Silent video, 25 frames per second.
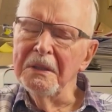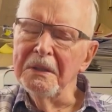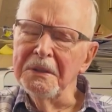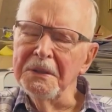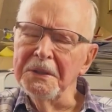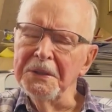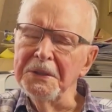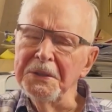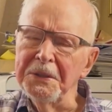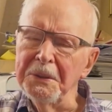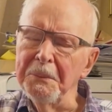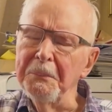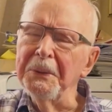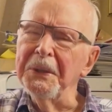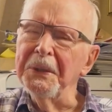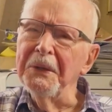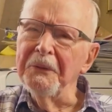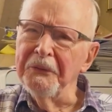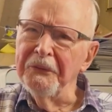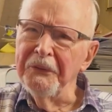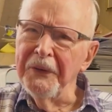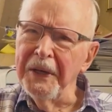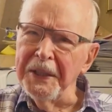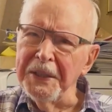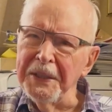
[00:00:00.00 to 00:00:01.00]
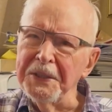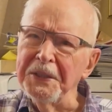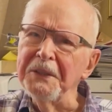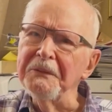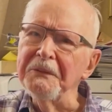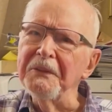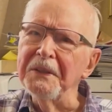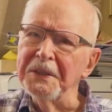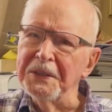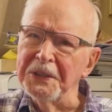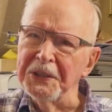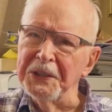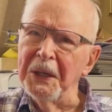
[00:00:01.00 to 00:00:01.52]
to be effective
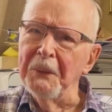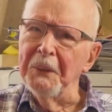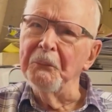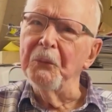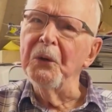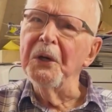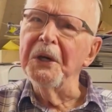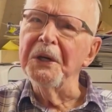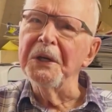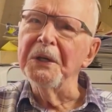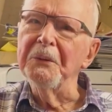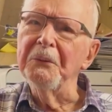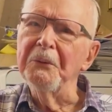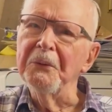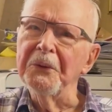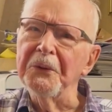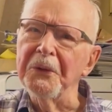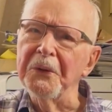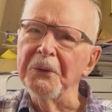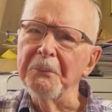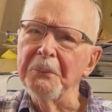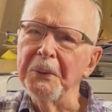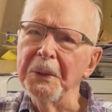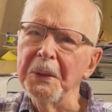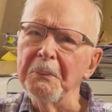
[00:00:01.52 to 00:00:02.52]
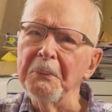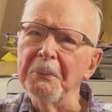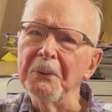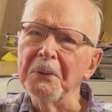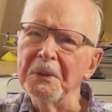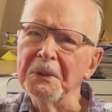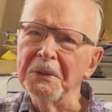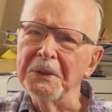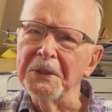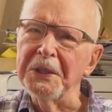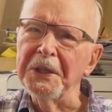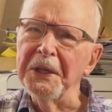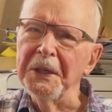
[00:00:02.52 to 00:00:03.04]
in some way with the people
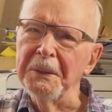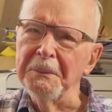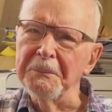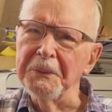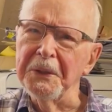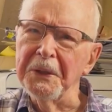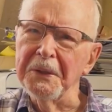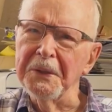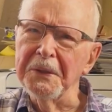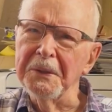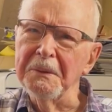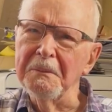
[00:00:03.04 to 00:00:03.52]
that come to them.